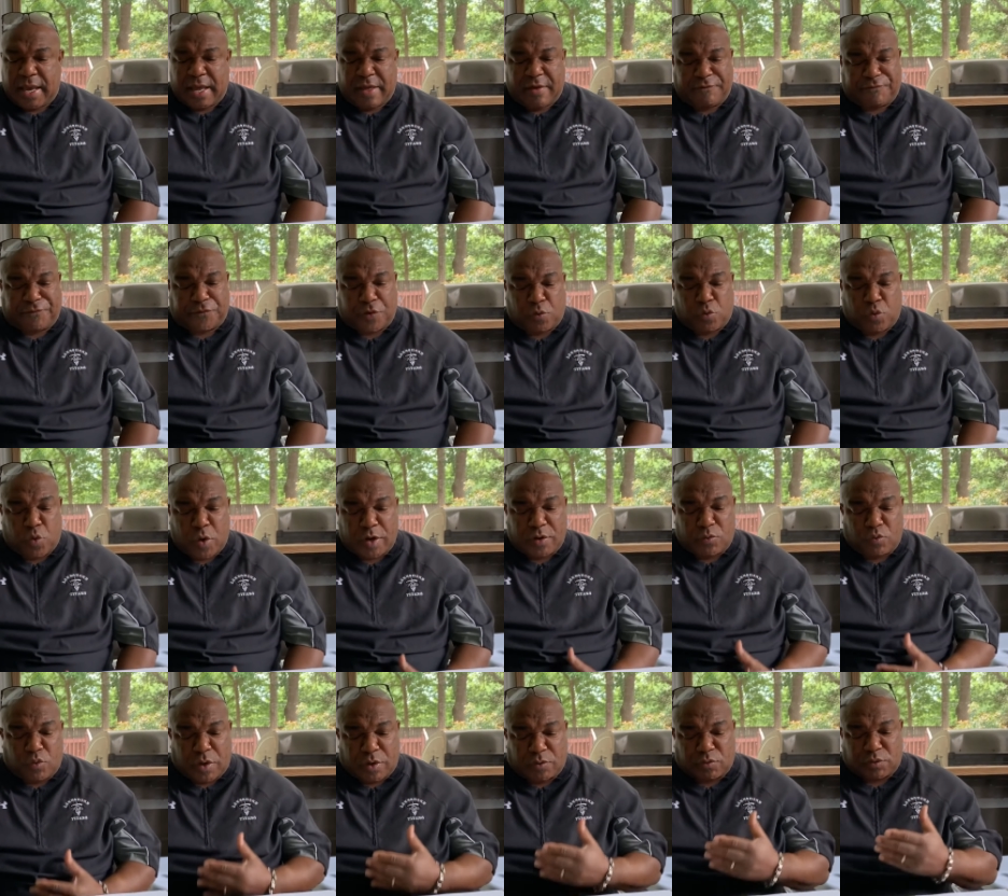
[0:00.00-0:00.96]
for
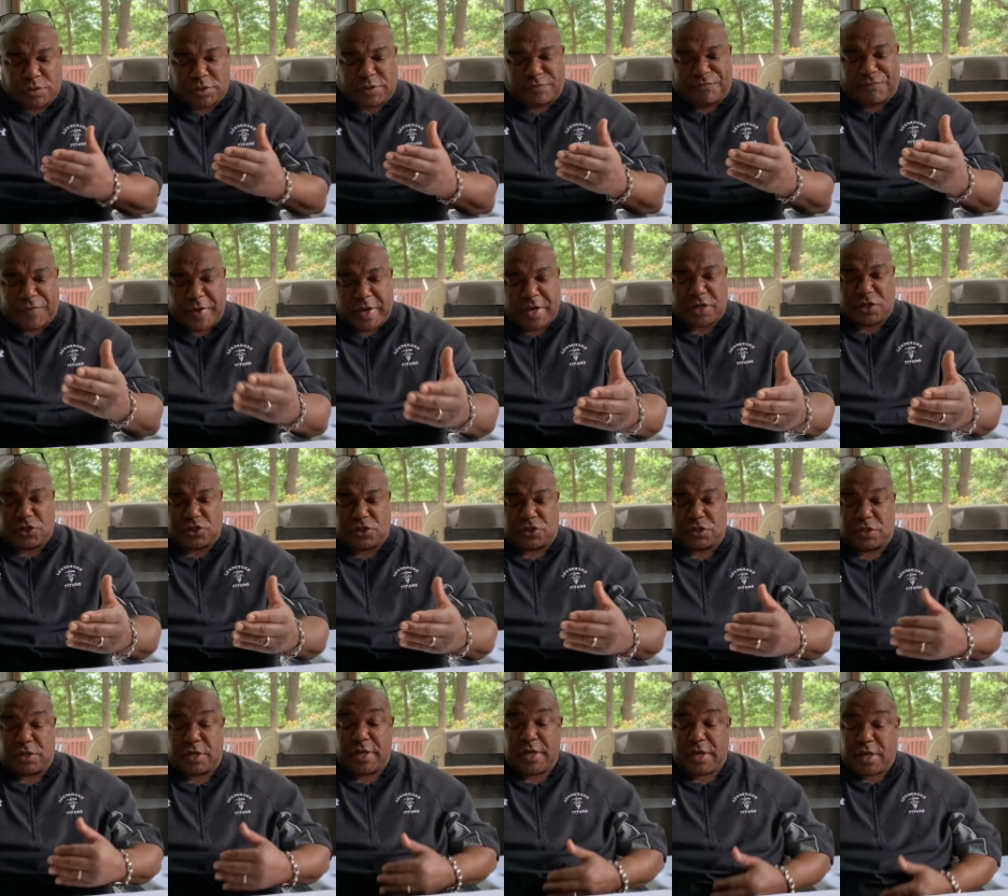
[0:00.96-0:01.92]
what, what was
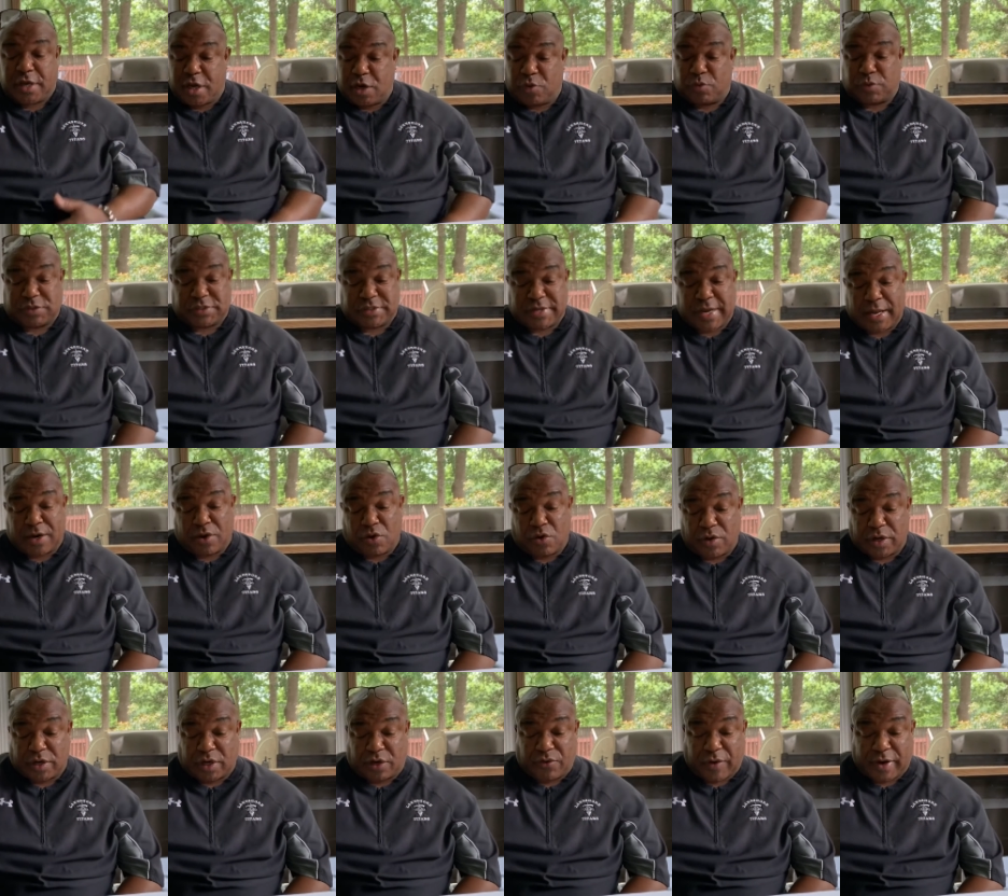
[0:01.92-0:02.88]
finished here was not
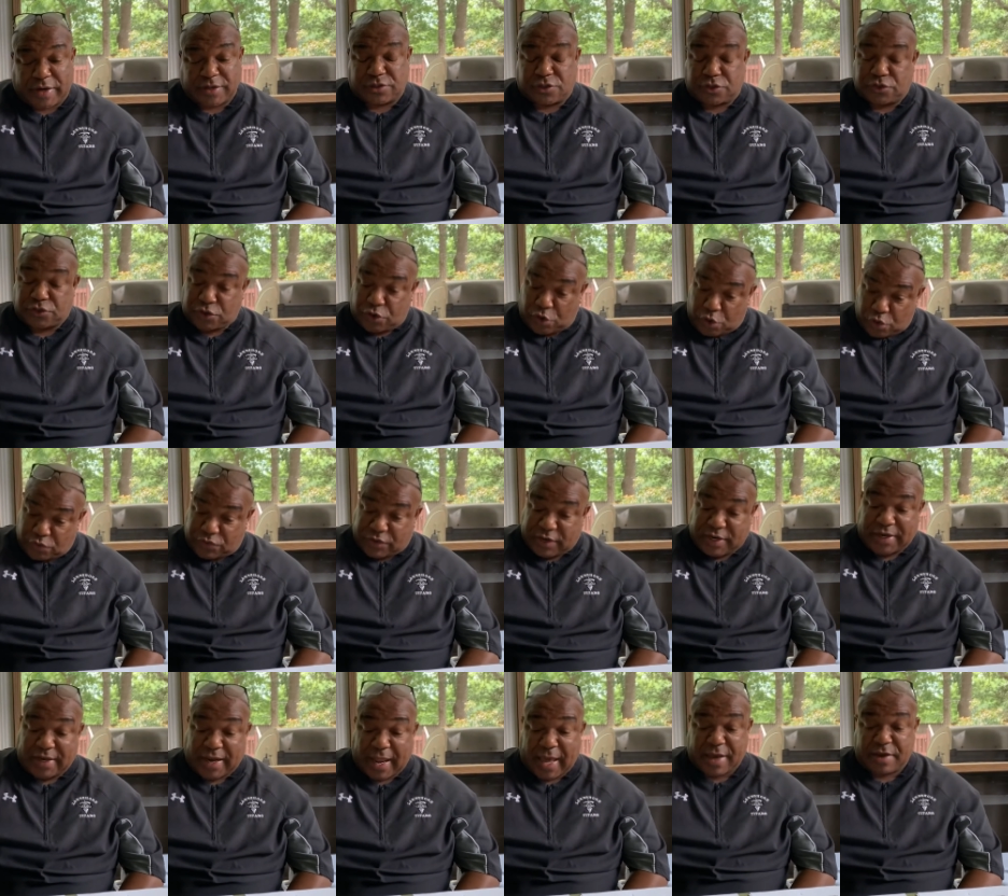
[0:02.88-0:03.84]
only Christ's
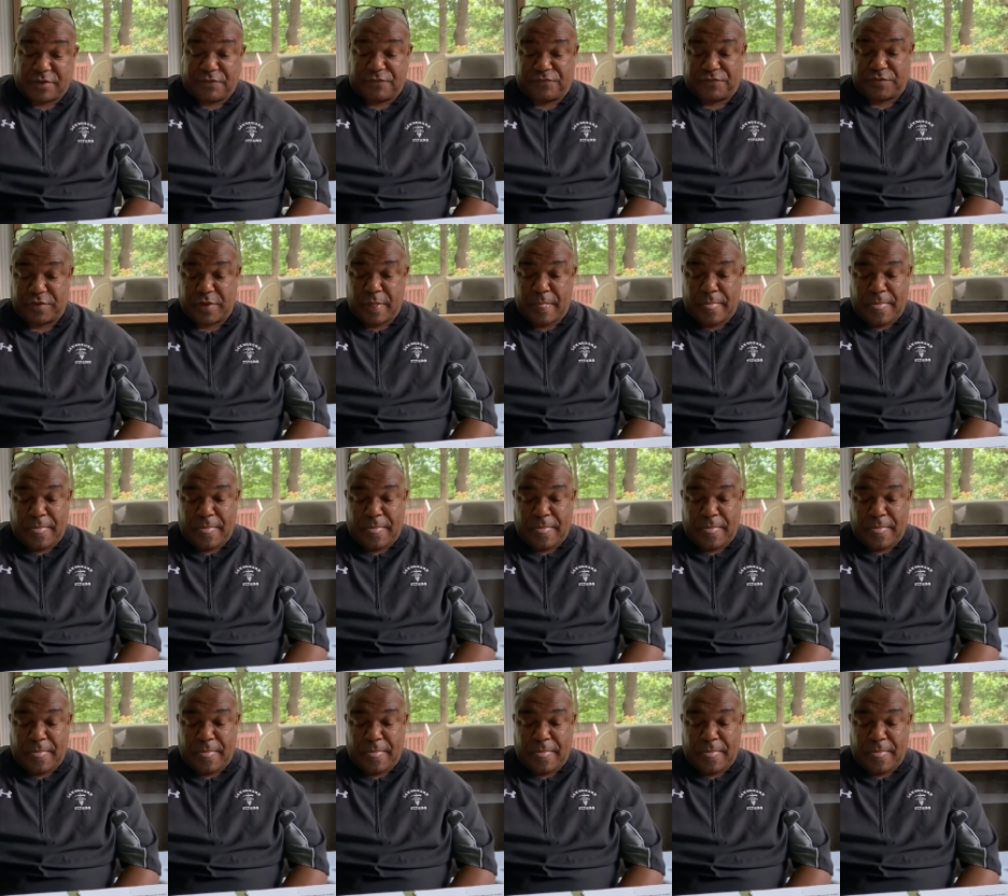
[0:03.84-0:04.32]
earthly life,